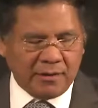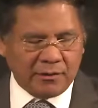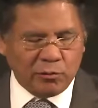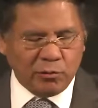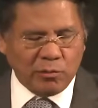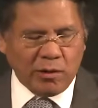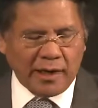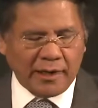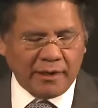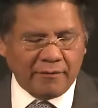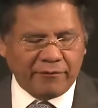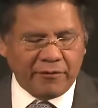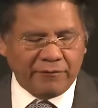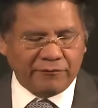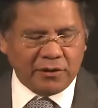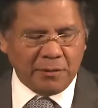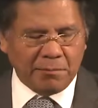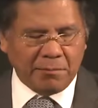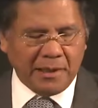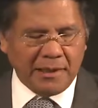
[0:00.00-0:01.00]

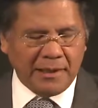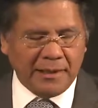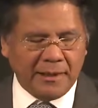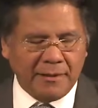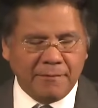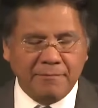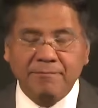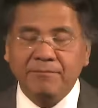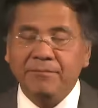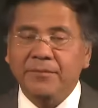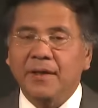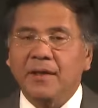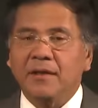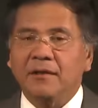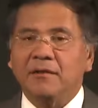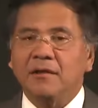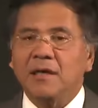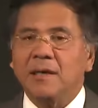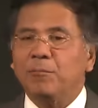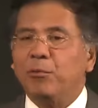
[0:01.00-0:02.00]
250 billion,
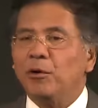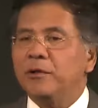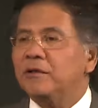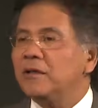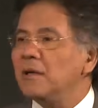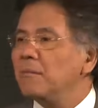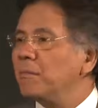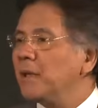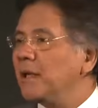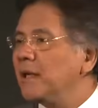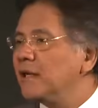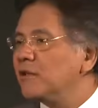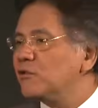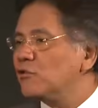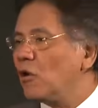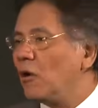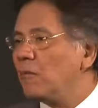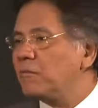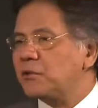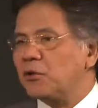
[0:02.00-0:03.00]
3.3 million
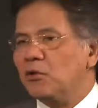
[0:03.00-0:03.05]
jobs.